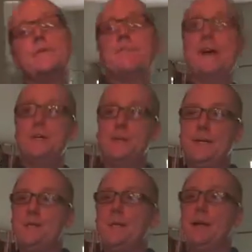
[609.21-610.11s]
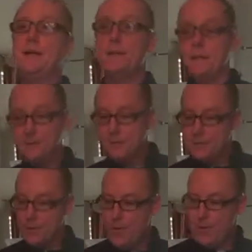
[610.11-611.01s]
factory direct.
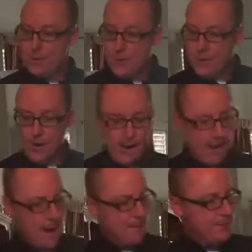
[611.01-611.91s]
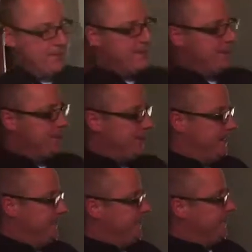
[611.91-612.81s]
So on your opportunity
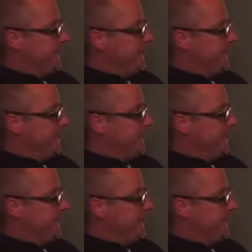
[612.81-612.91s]
sheet,